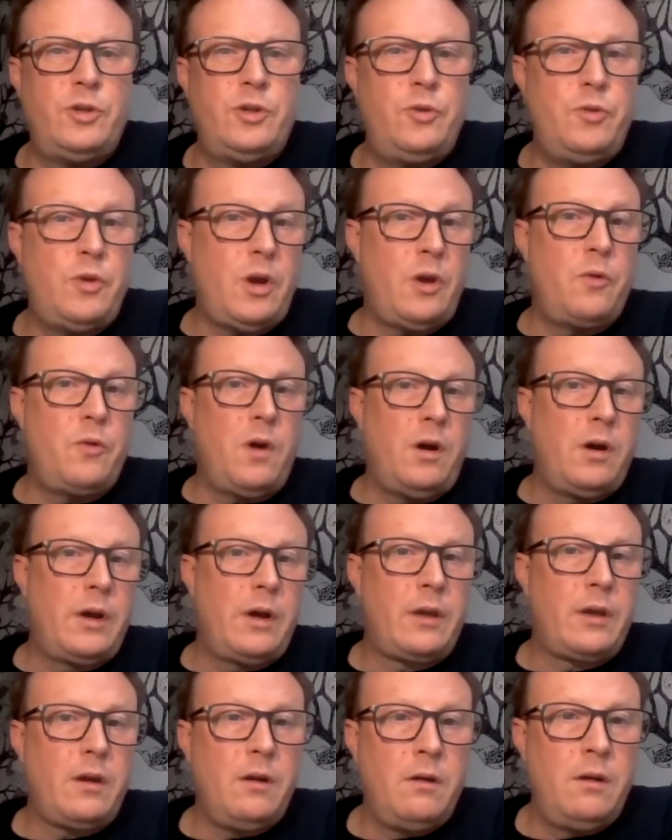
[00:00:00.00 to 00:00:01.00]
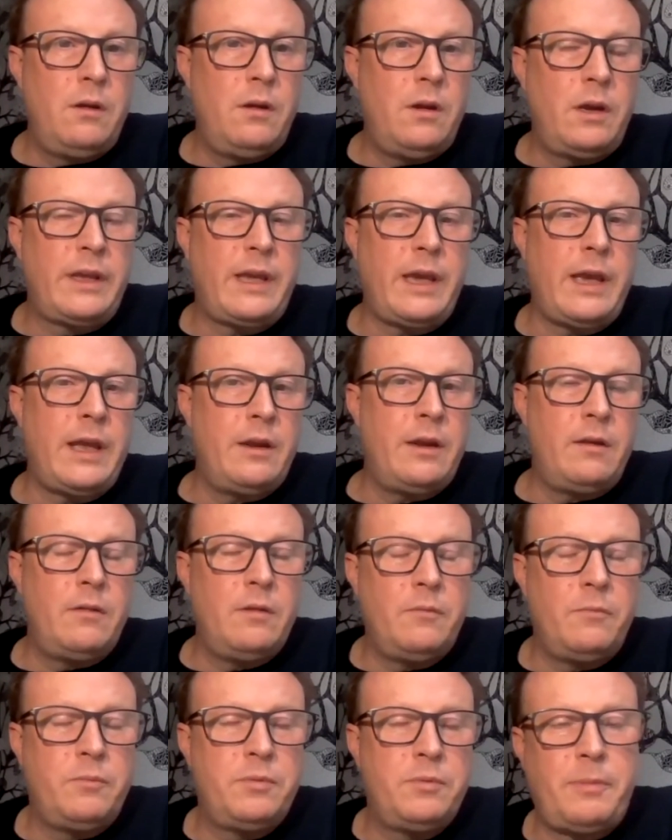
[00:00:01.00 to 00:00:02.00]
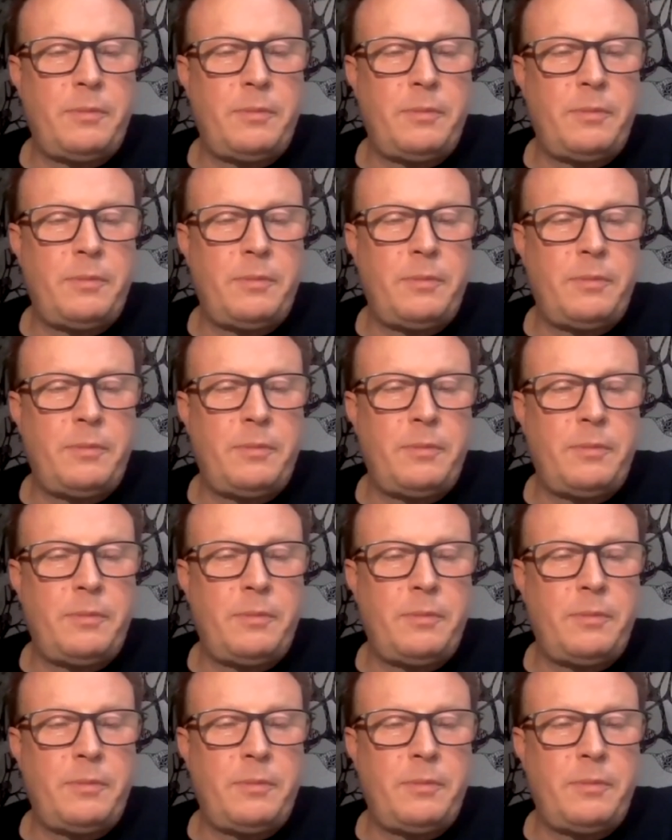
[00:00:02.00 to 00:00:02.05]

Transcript: you know, I can't, again,